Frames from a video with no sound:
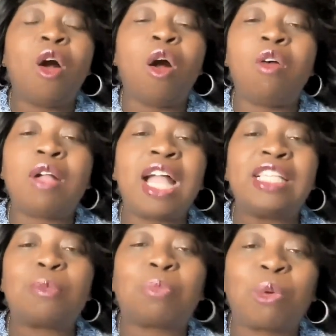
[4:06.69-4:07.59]
all
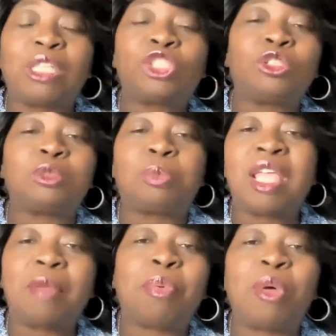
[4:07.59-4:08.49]
kinds of pressures
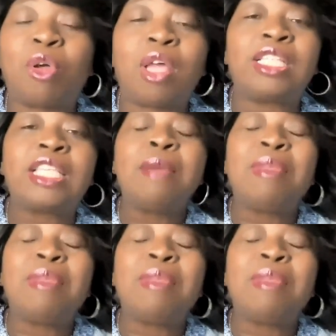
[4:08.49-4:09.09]
being put on us